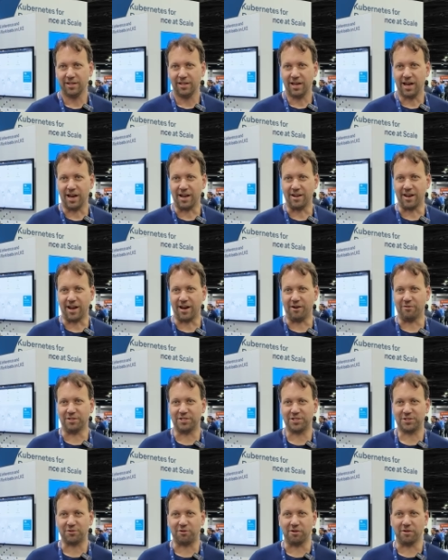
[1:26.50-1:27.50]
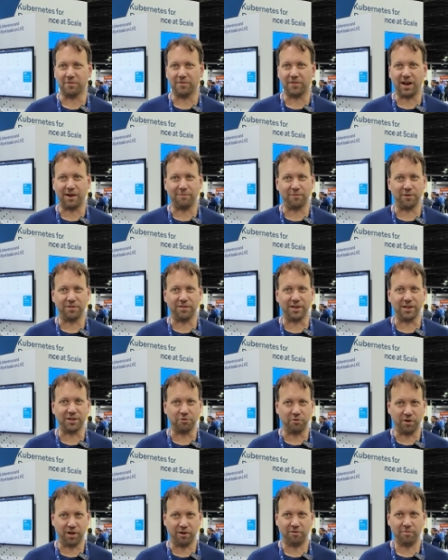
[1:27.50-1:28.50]
And now it's sort of everything
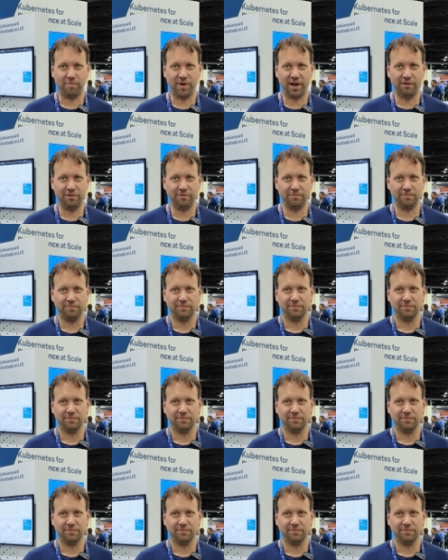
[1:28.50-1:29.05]
you hear about